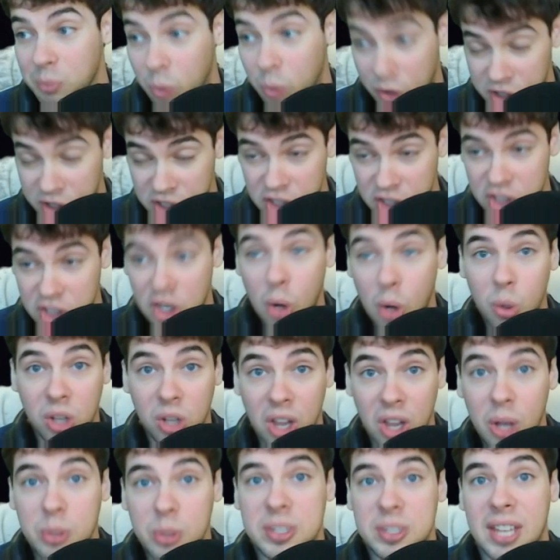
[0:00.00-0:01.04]
We're so
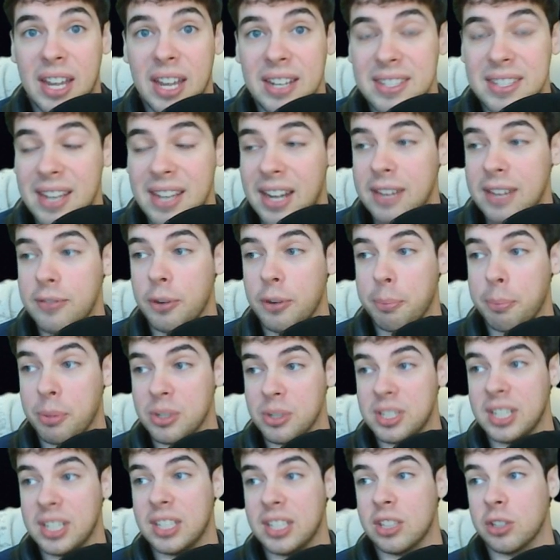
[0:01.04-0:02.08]
close, and it's not even a
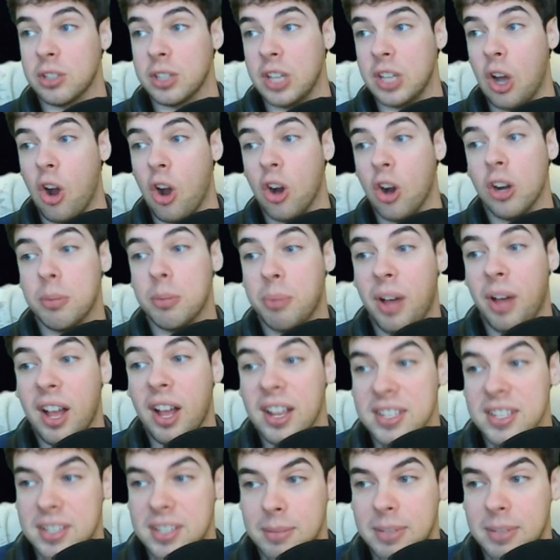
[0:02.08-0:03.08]
particularly hard boss.